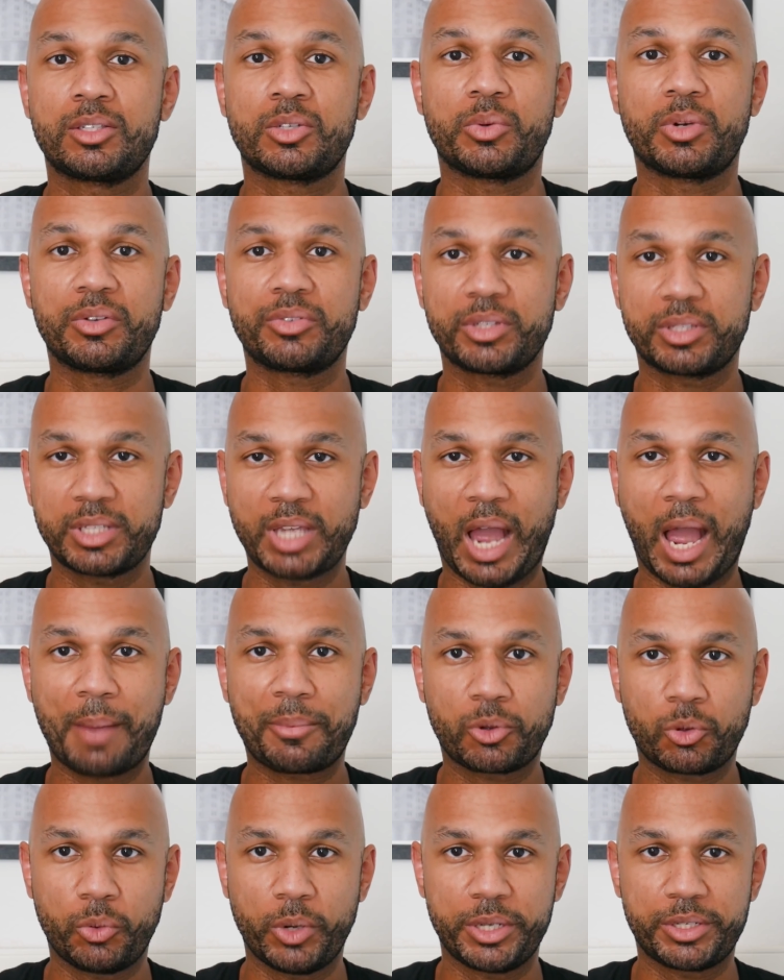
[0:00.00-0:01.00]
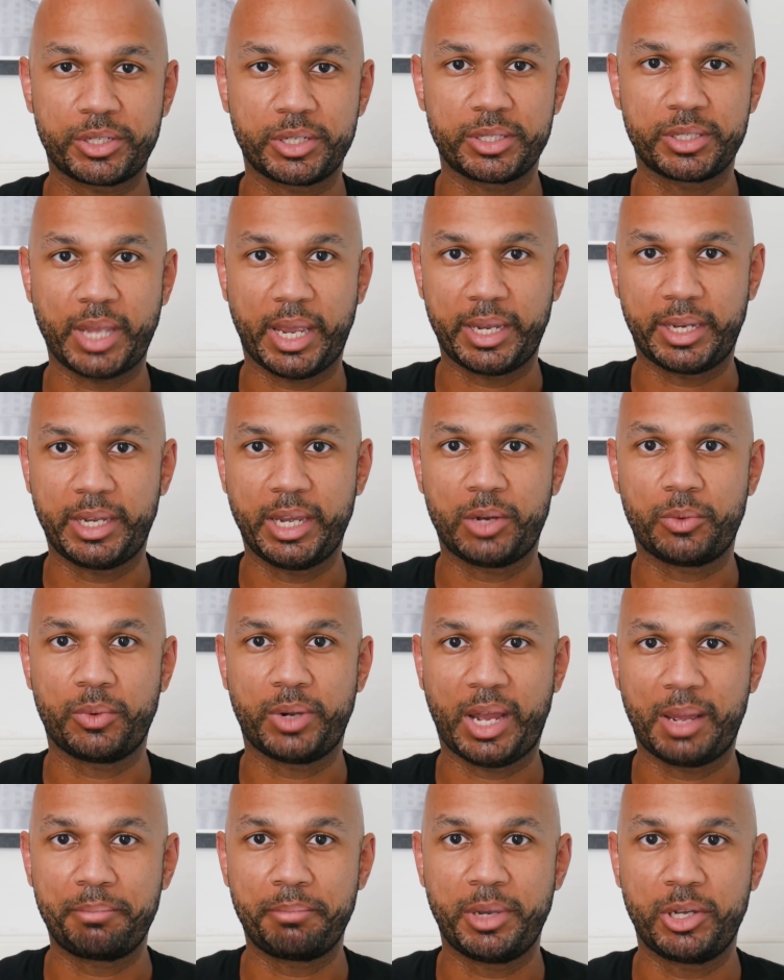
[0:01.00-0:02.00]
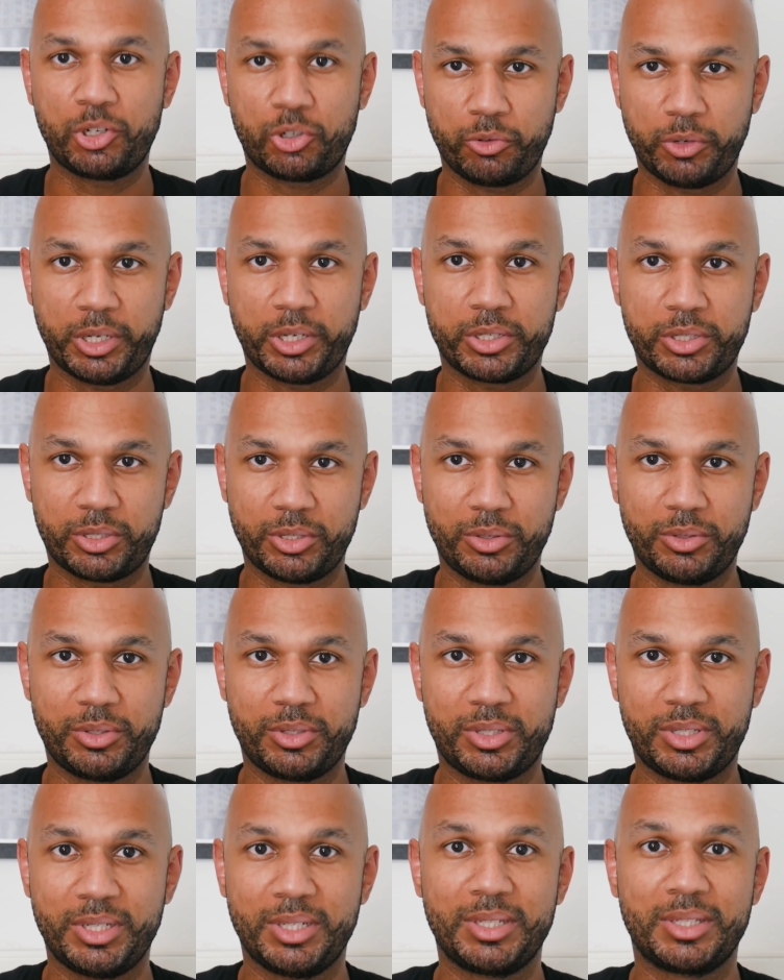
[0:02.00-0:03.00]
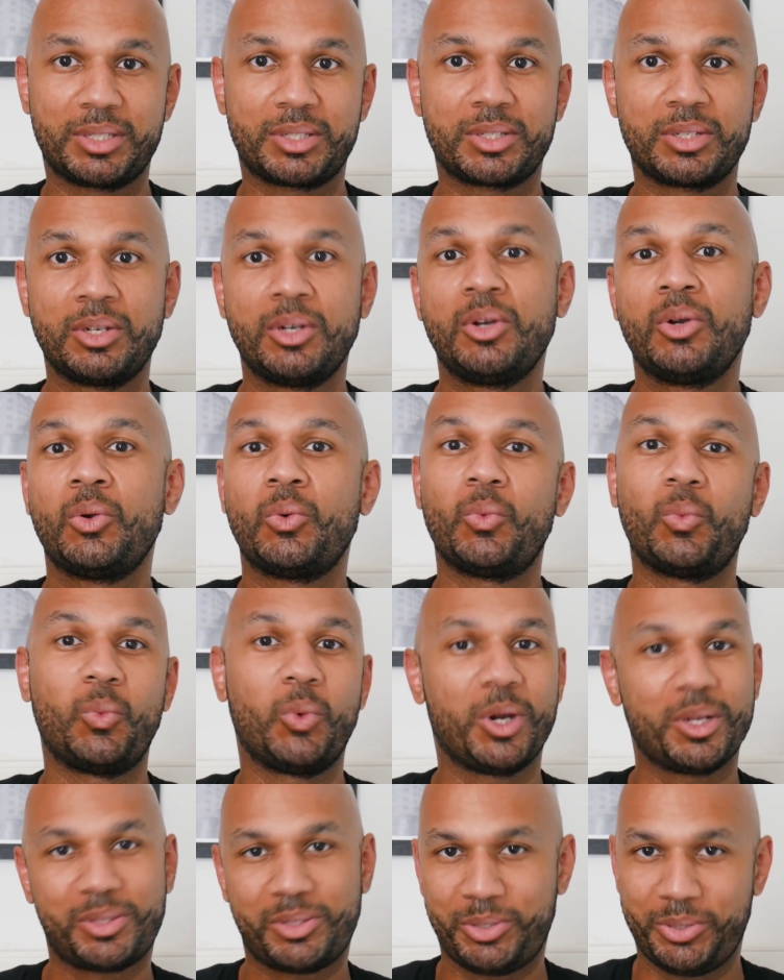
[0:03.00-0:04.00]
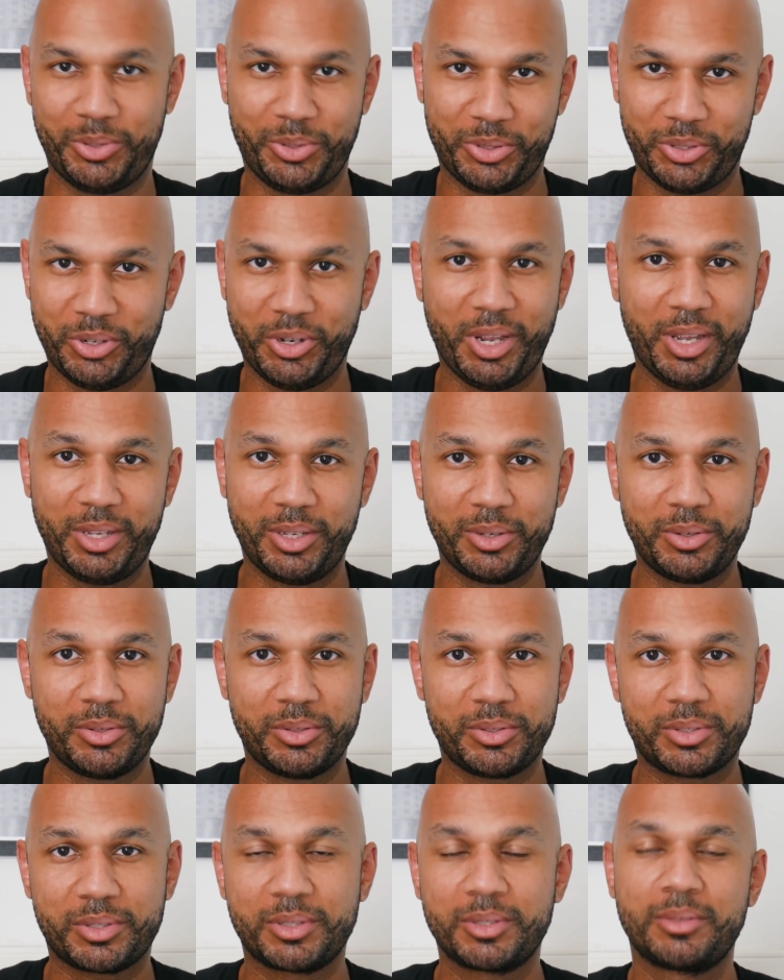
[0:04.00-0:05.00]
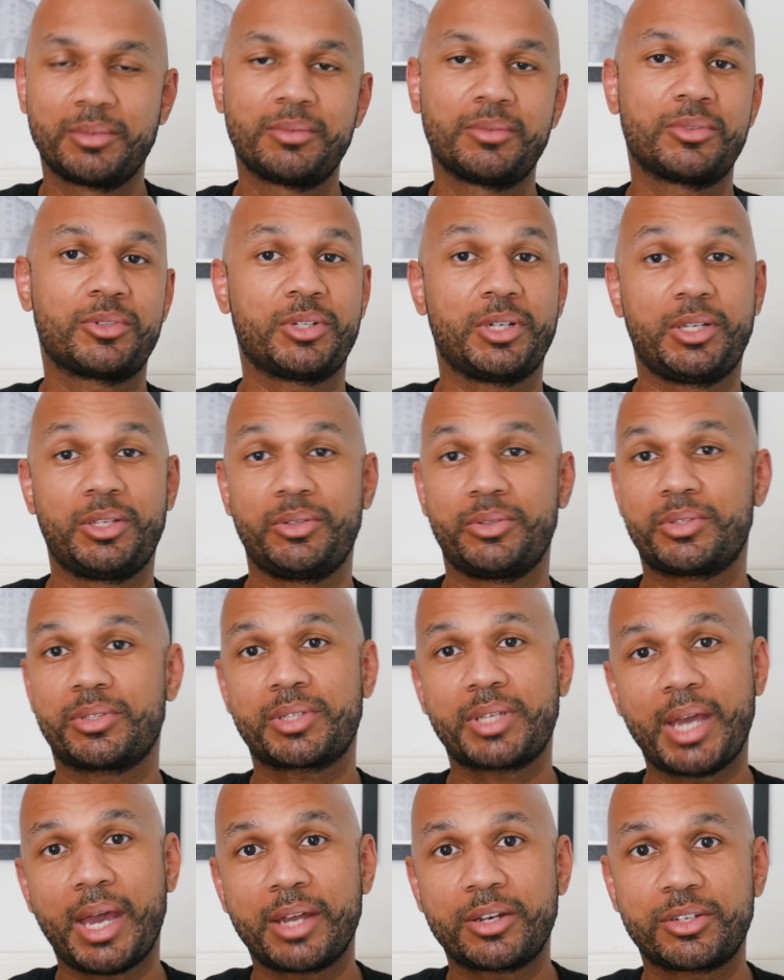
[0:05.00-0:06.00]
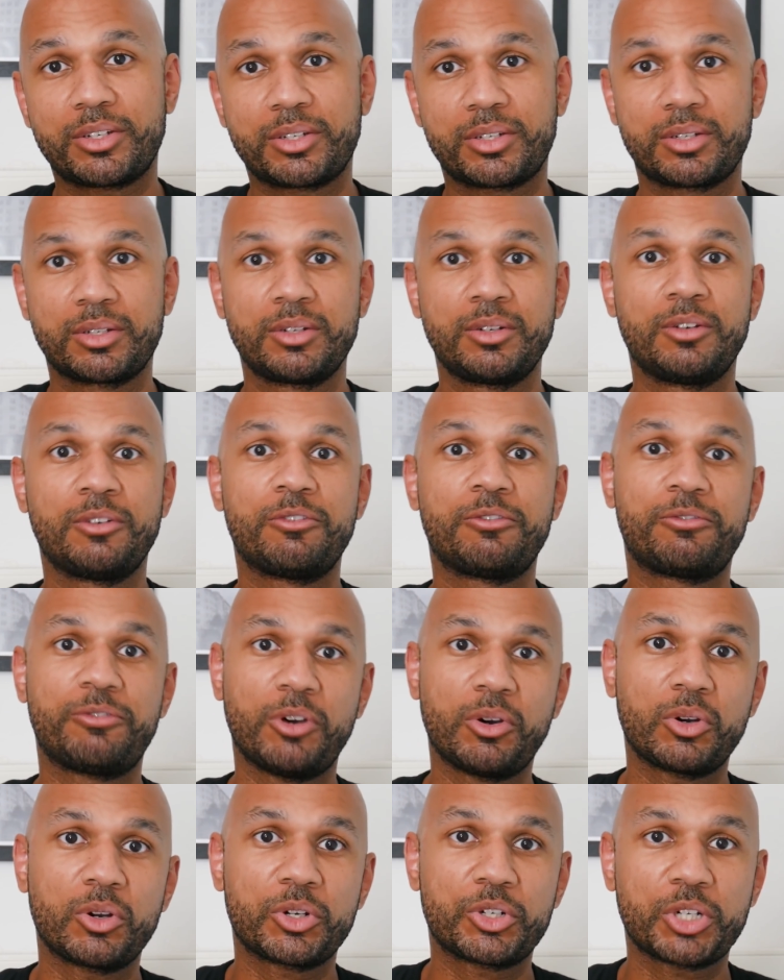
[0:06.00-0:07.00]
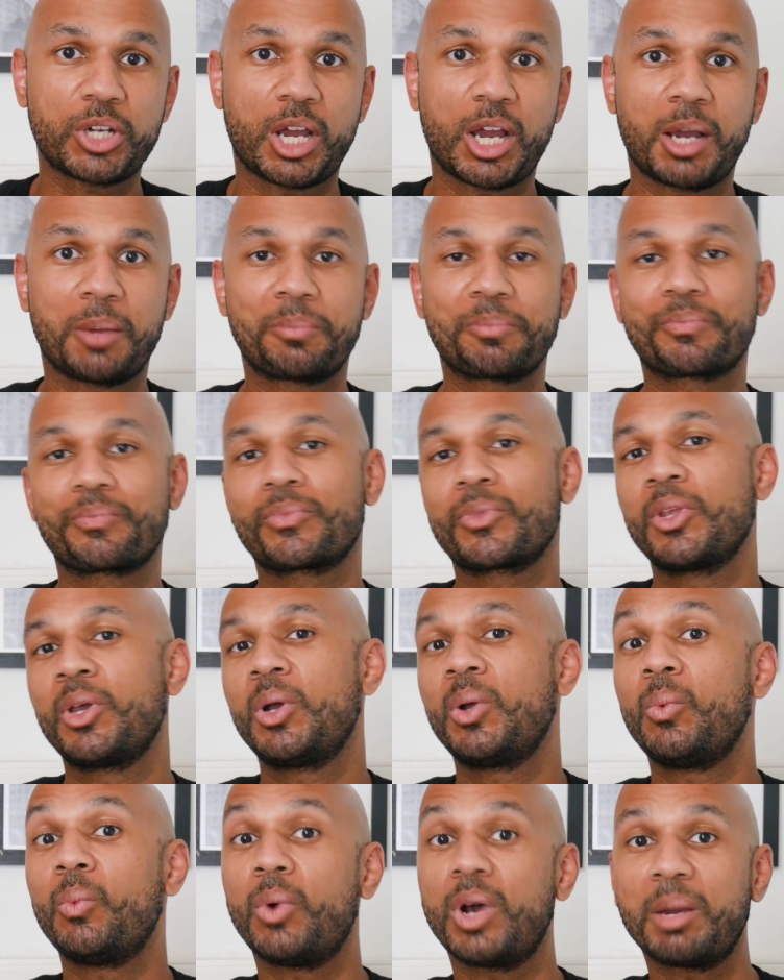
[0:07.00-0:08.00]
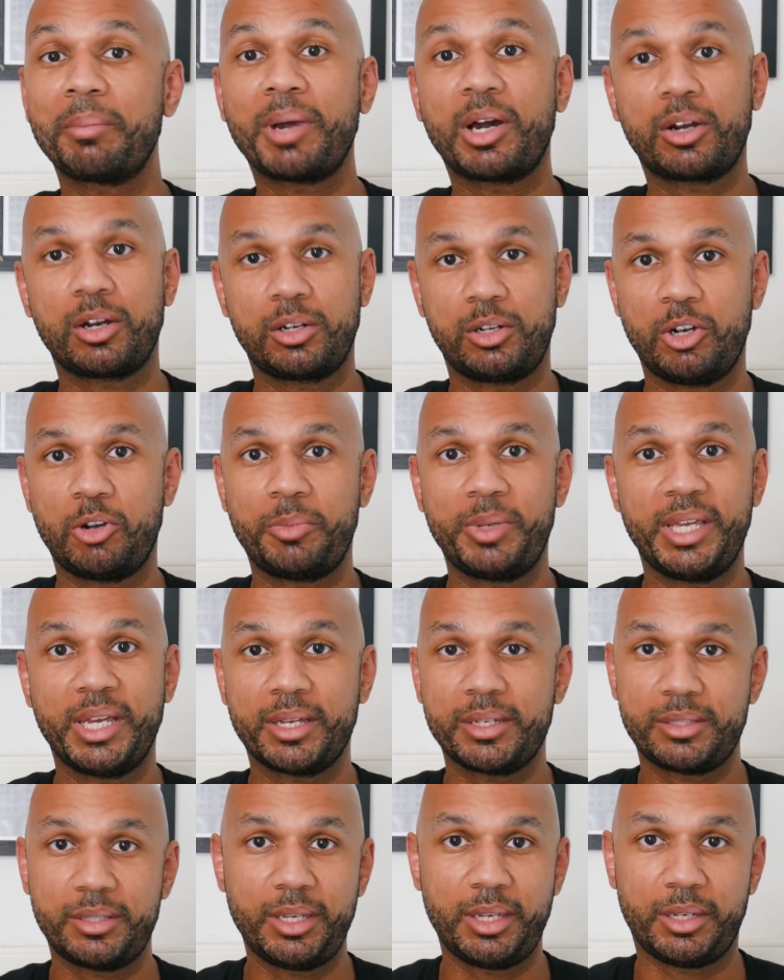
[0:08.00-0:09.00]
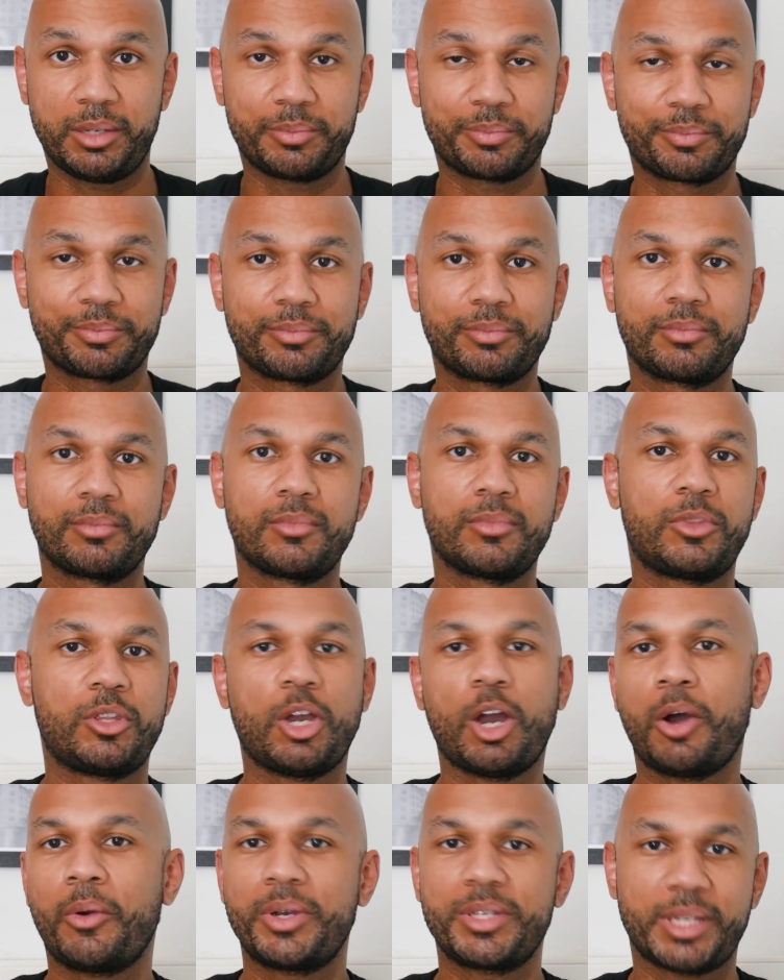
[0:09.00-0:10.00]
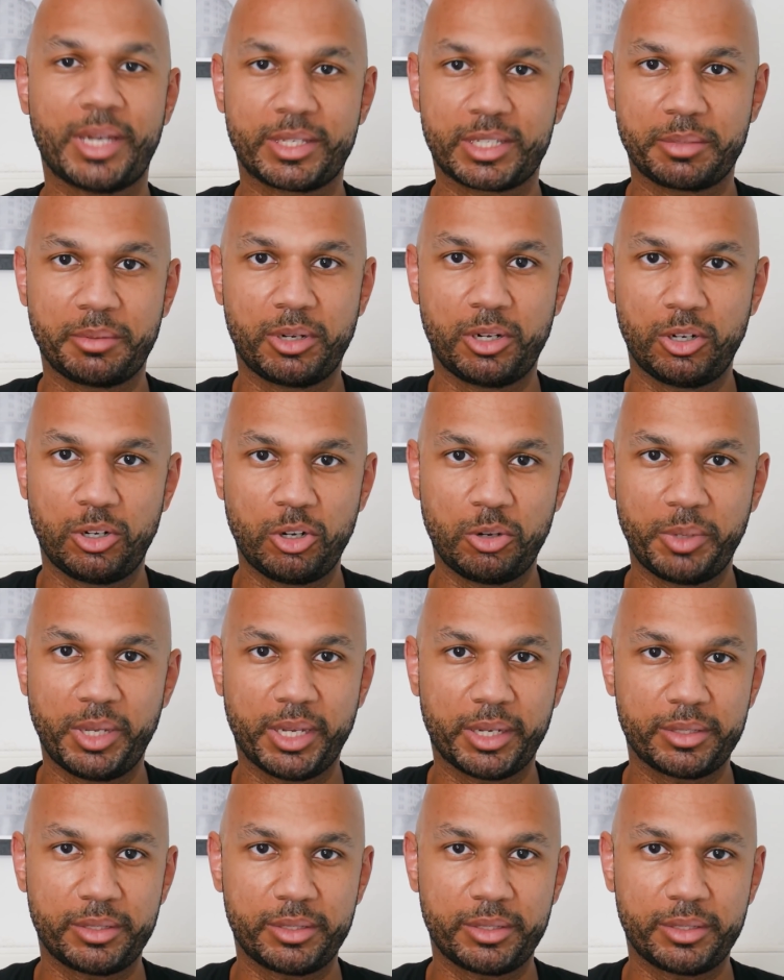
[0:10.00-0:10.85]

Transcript: So one of the top questions I get when I'm mentoring students is, what tool should I use? Should I use Sketch, Photoshop? What about Adobe XD? They always ask about Adobe